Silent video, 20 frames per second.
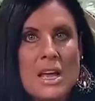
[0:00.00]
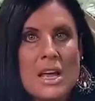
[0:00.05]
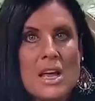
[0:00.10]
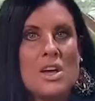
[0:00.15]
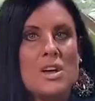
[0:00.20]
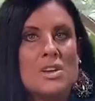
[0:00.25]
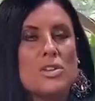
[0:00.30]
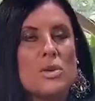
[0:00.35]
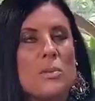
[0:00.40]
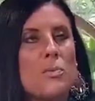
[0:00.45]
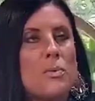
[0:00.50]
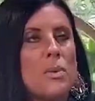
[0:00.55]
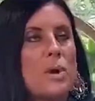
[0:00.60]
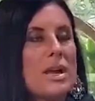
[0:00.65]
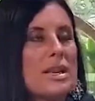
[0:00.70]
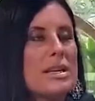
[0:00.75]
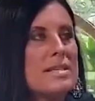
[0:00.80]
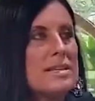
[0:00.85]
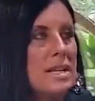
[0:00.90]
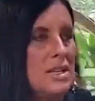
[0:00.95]
So bring
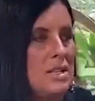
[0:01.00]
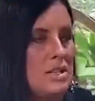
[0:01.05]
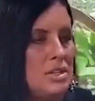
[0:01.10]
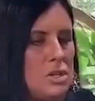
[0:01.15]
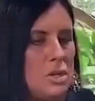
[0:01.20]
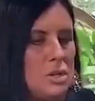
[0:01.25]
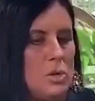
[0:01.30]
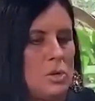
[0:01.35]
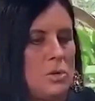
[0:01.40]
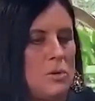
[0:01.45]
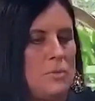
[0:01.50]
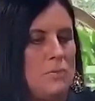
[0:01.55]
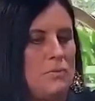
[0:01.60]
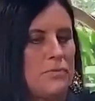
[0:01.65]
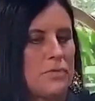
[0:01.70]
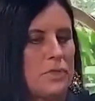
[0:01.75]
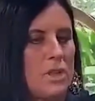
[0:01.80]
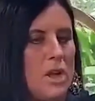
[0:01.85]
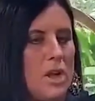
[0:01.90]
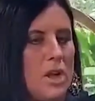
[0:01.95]
us into,
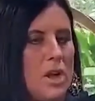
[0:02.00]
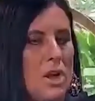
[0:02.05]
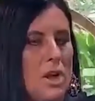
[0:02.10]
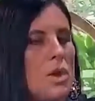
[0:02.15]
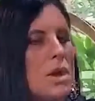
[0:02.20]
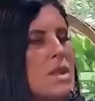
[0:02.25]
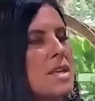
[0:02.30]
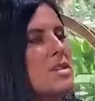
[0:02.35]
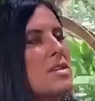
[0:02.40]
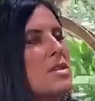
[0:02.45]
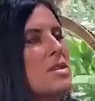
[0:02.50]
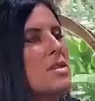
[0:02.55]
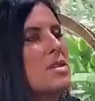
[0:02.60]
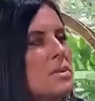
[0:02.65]
what is the